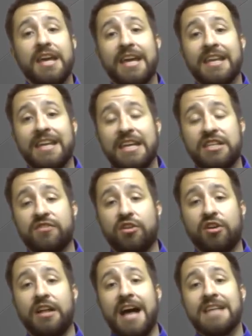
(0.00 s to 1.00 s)
in each of
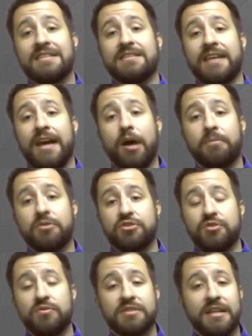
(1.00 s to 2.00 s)
her classes to help her
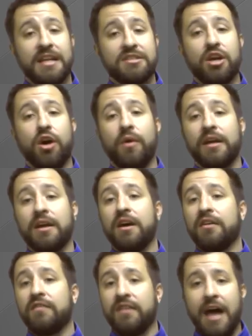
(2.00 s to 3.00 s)
students, and that's going
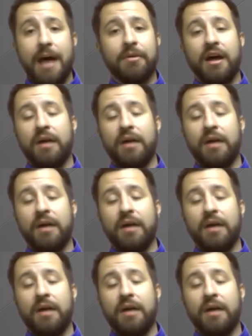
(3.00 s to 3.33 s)
phenomenal.